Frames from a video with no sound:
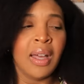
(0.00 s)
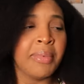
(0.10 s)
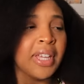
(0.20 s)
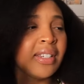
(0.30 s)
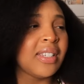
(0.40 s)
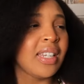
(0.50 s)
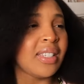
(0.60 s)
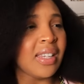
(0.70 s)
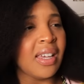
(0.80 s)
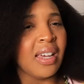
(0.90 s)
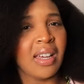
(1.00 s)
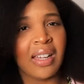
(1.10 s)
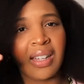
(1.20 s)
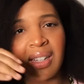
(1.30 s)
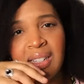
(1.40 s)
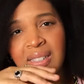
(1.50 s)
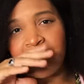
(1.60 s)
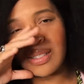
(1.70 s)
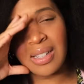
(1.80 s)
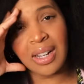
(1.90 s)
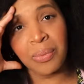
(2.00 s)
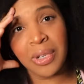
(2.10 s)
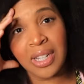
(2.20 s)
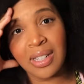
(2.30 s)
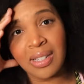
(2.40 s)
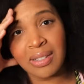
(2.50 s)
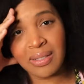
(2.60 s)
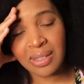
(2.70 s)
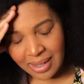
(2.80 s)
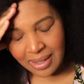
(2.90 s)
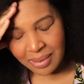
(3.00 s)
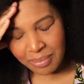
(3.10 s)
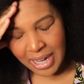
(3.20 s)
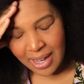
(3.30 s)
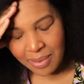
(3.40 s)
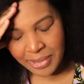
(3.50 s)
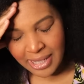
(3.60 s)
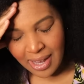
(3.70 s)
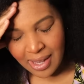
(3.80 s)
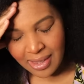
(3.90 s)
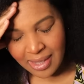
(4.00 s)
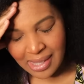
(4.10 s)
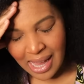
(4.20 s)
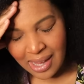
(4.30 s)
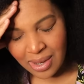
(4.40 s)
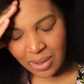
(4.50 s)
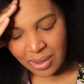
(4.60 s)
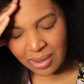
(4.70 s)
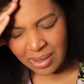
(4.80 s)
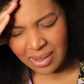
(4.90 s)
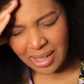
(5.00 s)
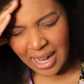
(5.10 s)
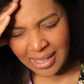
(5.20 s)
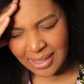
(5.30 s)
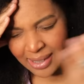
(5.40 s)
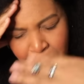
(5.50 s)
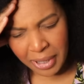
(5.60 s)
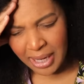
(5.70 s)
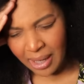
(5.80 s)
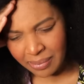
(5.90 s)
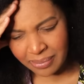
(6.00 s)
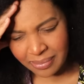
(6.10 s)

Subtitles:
I'm getting dizzy. Like, really. My upset, this angle, the constant spinning. I